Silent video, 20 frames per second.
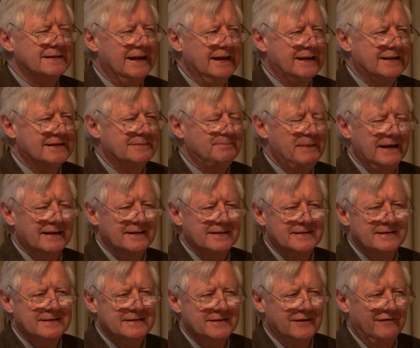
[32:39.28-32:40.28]

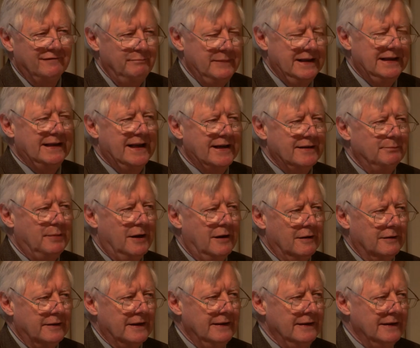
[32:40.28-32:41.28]
expanse of midland
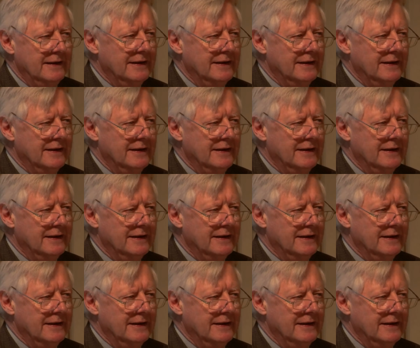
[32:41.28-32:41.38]
bog